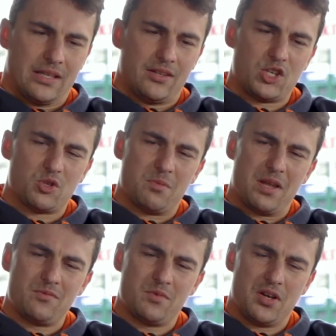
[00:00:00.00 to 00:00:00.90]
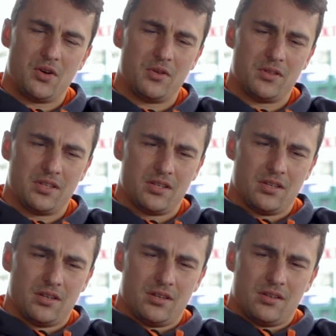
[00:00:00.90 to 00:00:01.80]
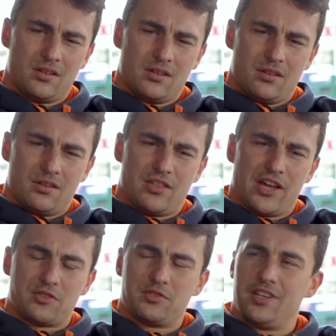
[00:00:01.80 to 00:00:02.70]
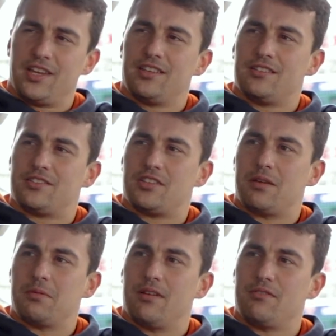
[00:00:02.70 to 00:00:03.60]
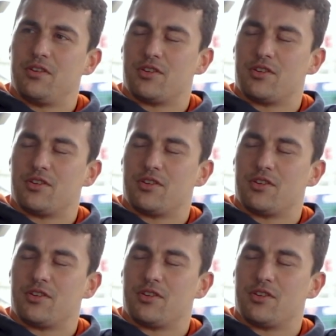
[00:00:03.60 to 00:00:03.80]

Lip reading: Nice one, man. Well, thanks for taking the time out of your